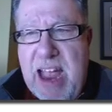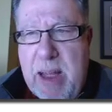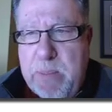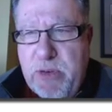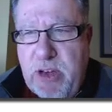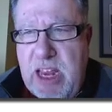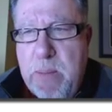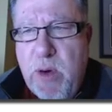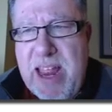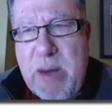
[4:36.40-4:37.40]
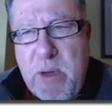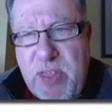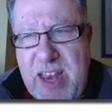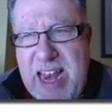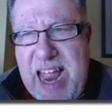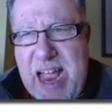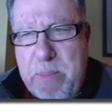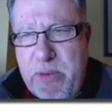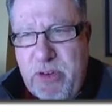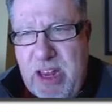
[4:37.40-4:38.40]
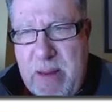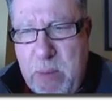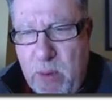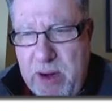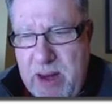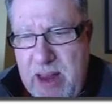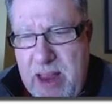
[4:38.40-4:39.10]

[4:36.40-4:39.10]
Apple's keyboard. And within Apple's keyboard,